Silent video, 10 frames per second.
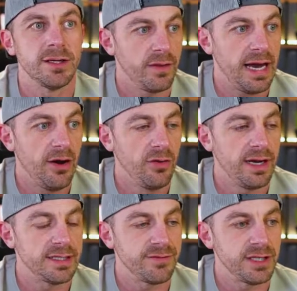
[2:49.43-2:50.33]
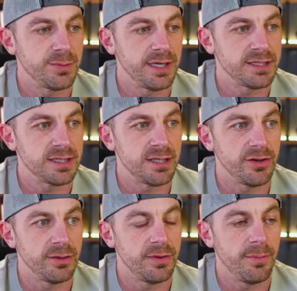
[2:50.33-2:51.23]
The outlines of these places here,
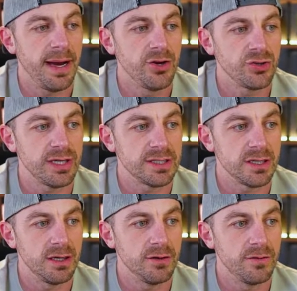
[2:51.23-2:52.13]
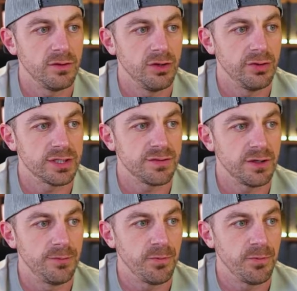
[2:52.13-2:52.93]
the boundaries of Louisville